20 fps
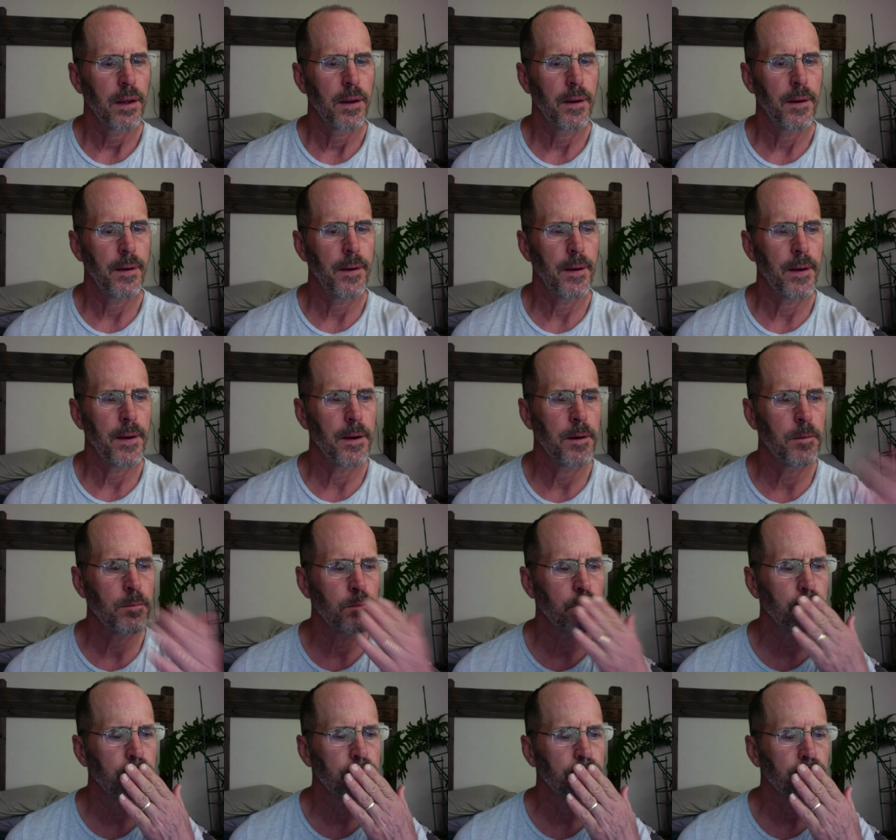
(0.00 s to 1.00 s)
um,
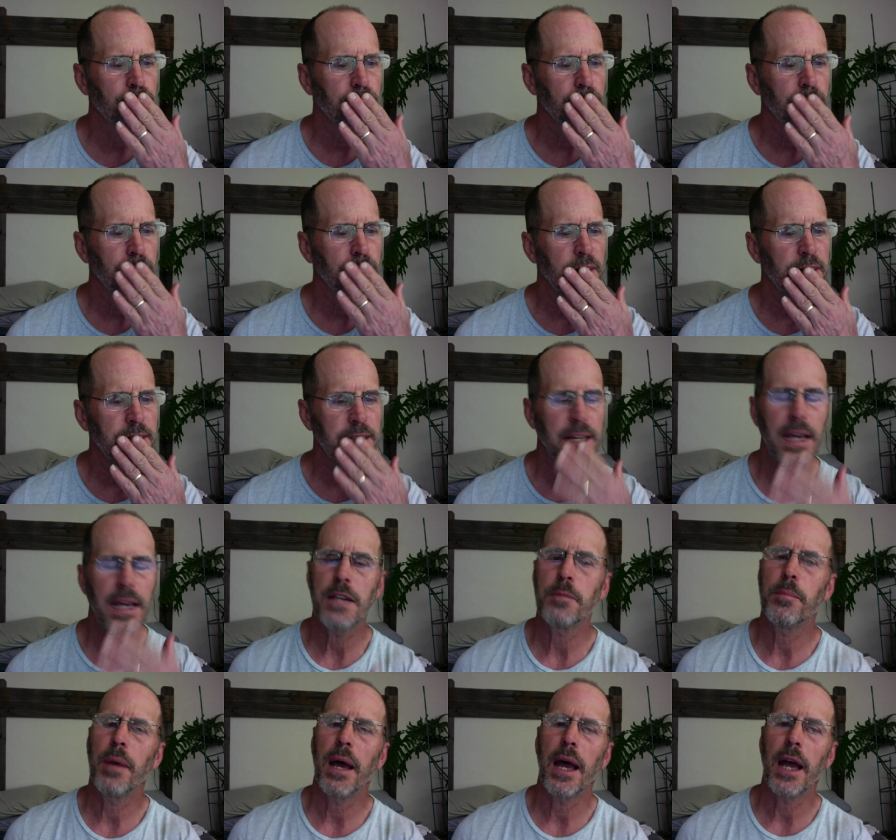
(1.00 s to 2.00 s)

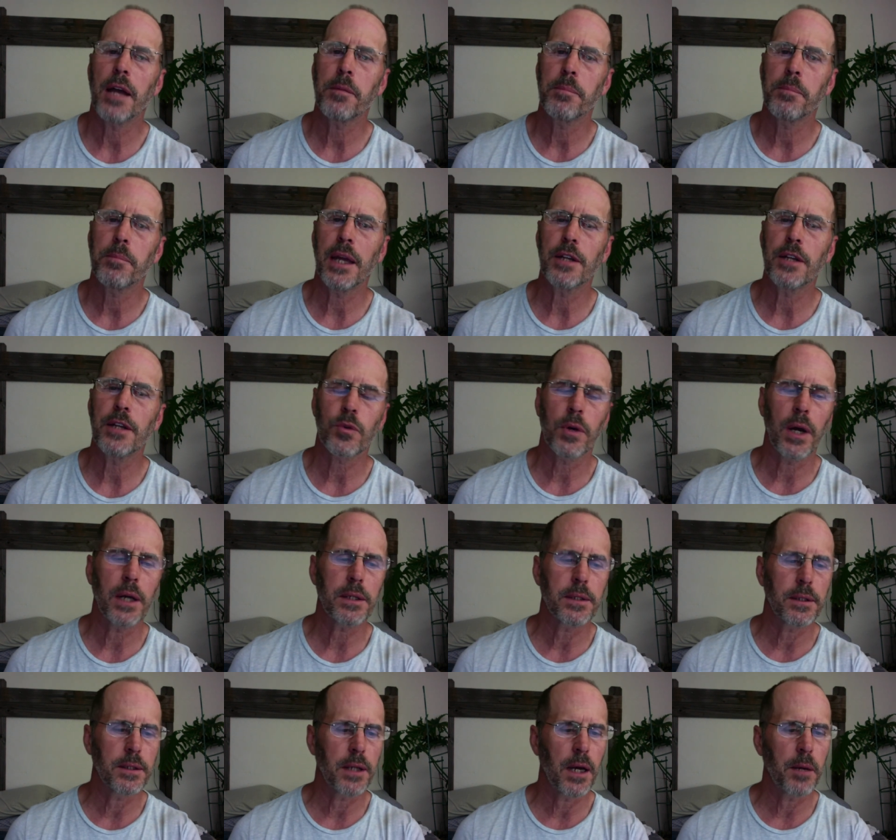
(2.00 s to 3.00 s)
take back man's right
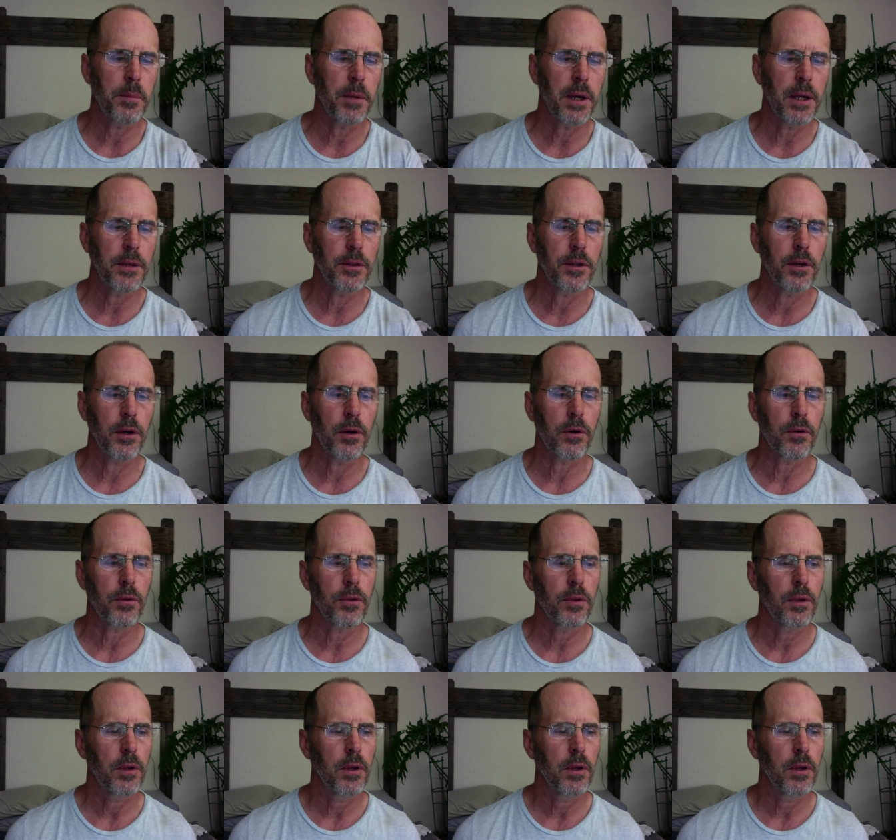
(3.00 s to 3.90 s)
to dominate the earth.